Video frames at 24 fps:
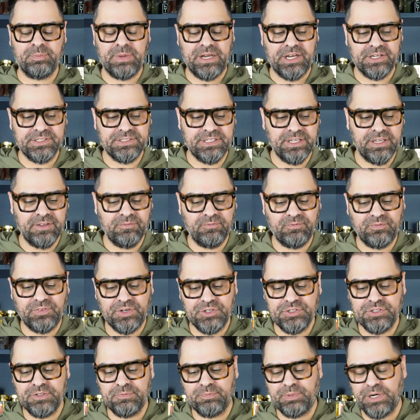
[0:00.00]
unboxing
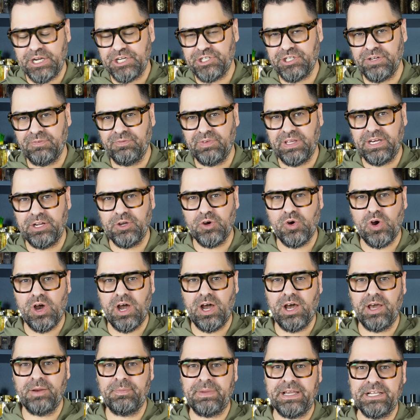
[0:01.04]
first impression video
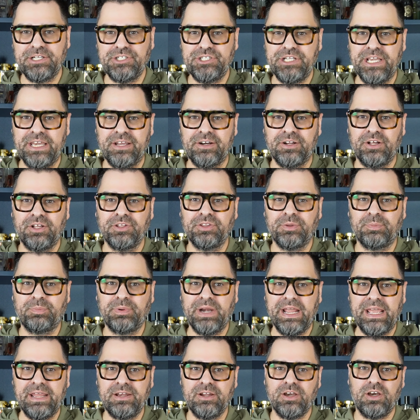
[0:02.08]
on my channel on the
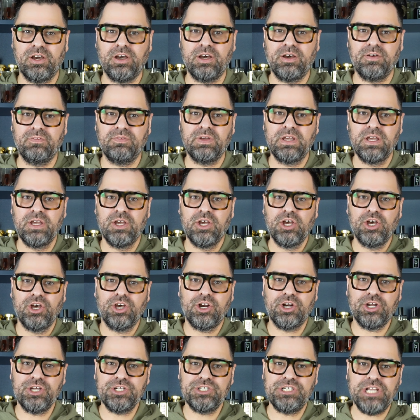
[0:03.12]
brand of
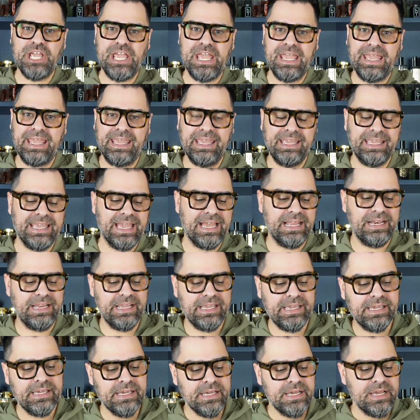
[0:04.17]
Roger and
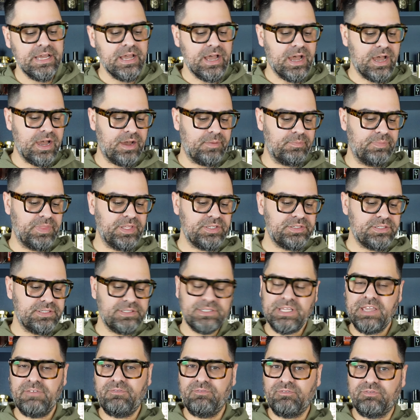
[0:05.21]
Gallet. Um, this
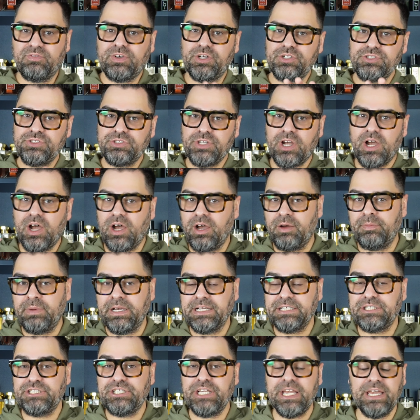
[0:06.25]
is a first on
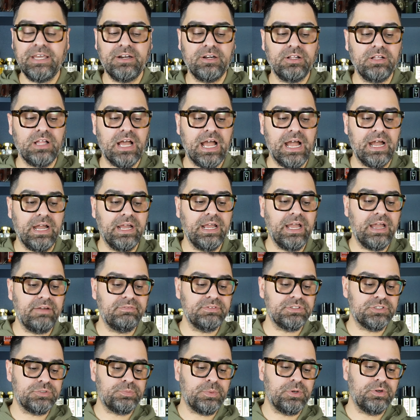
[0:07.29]
my channel. I
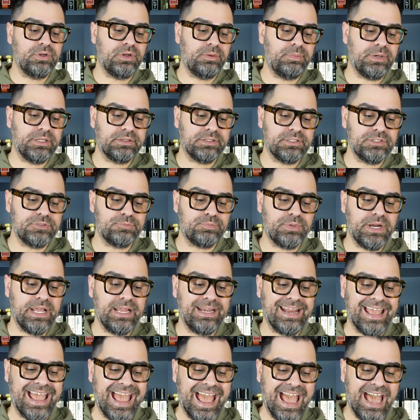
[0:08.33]
haven't spoken about this
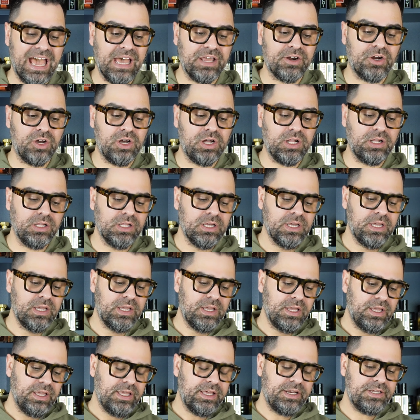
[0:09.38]
brand at all.
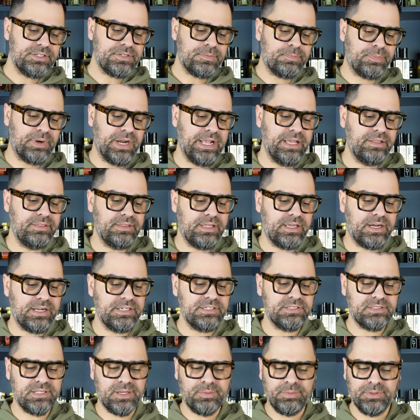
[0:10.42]
It is a brand that I
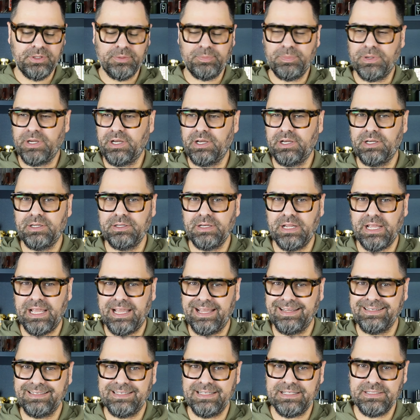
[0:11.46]
stumbled upon
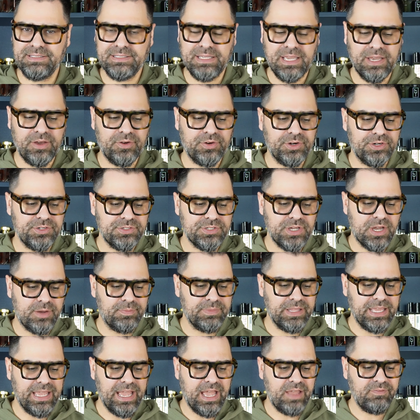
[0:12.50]
at discounters.
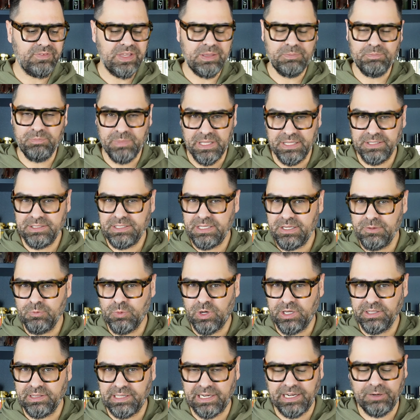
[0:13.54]
Um, they have a minty
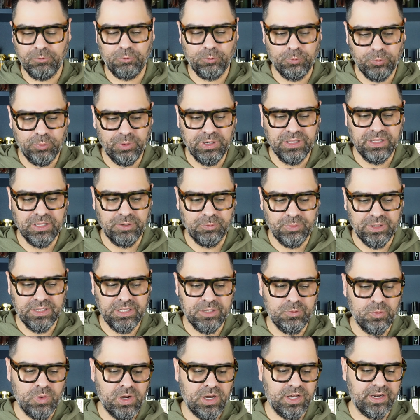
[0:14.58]
one that I really,
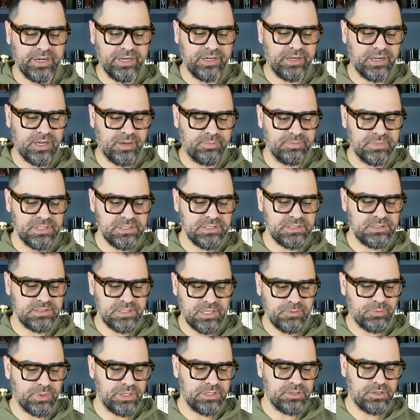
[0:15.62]
really wanted. Um, this is
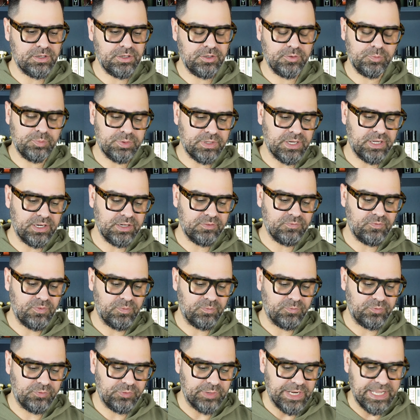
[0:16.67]
a returned product
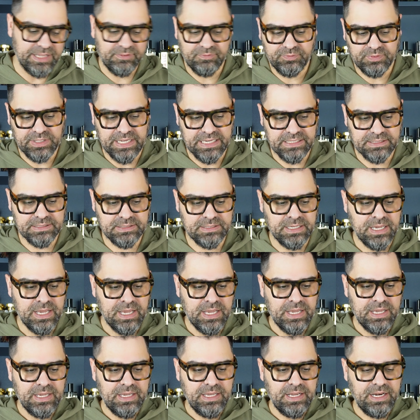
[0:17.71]
from Frag Flex.
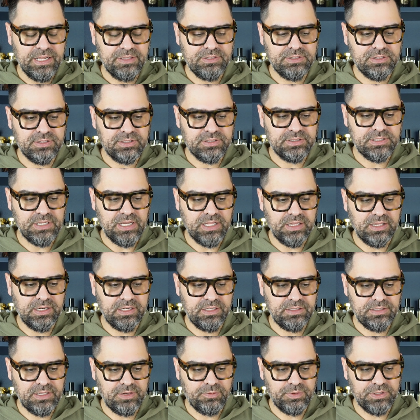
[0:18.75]
And as you can tell, it
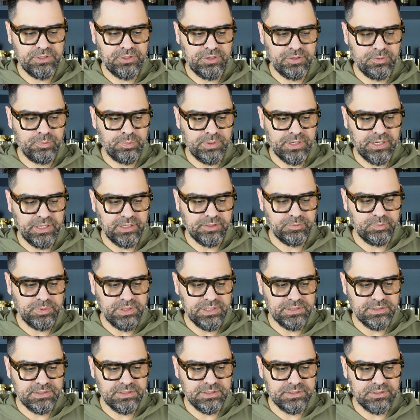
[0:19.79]
is a returned product
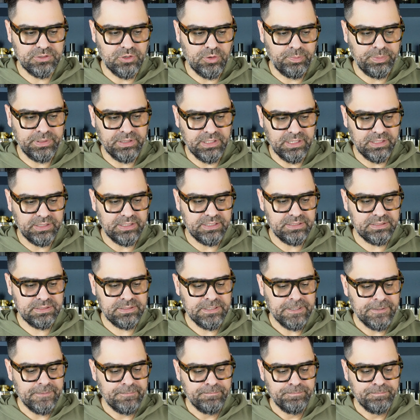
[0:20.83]
because it's open like this.